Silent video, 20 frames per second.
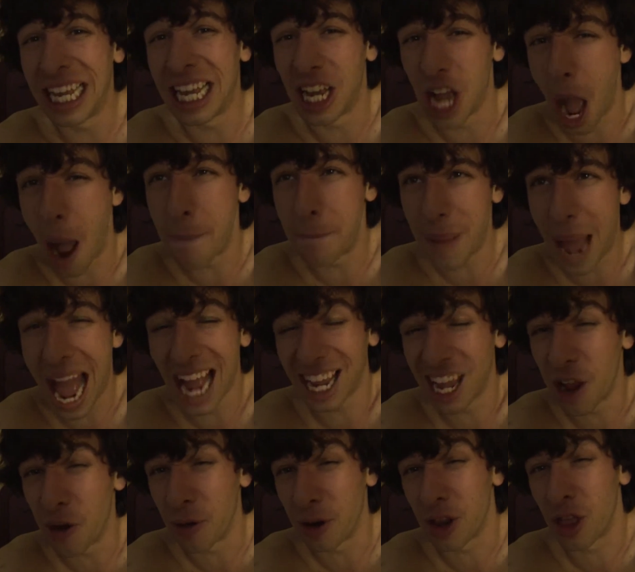got back
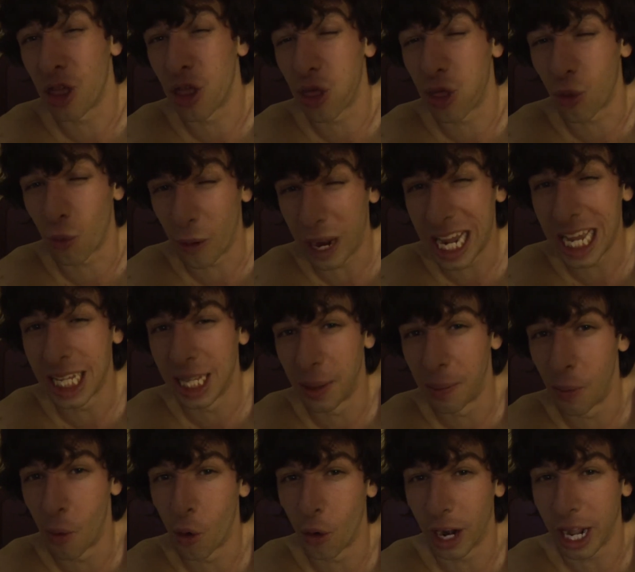here at three in the
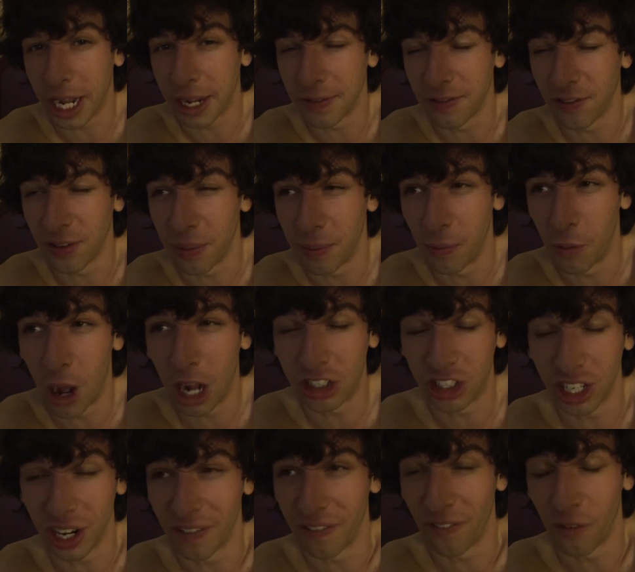morning from
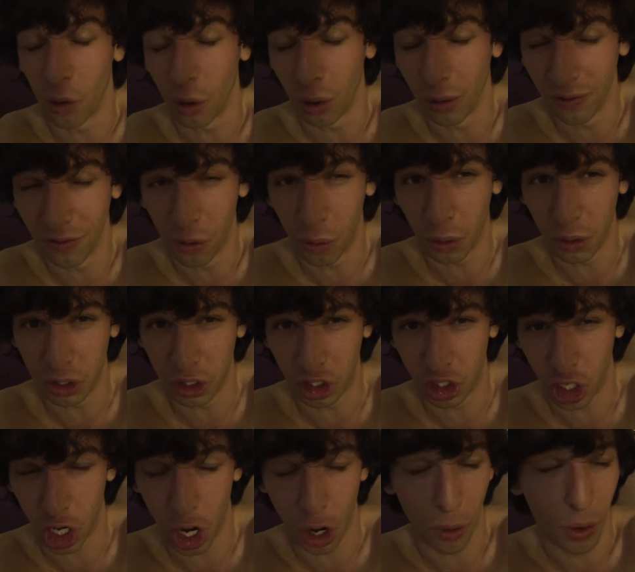watching a 404's
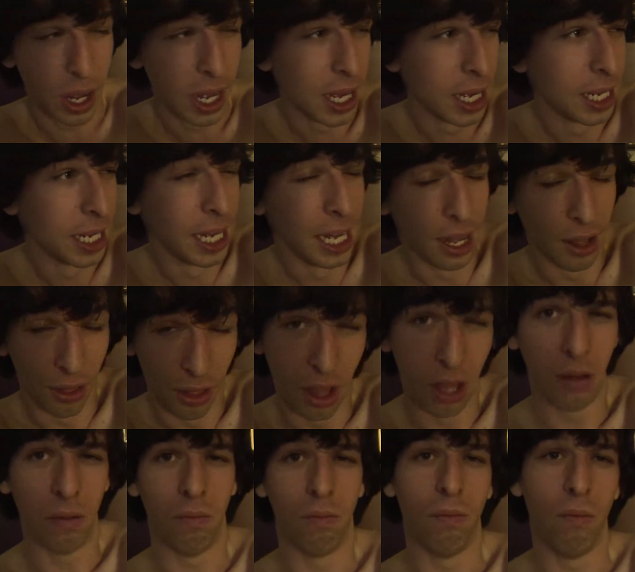show. It was
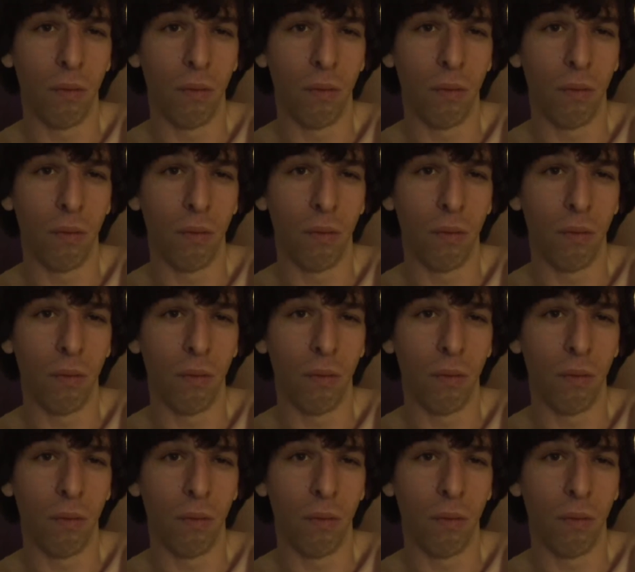awesome.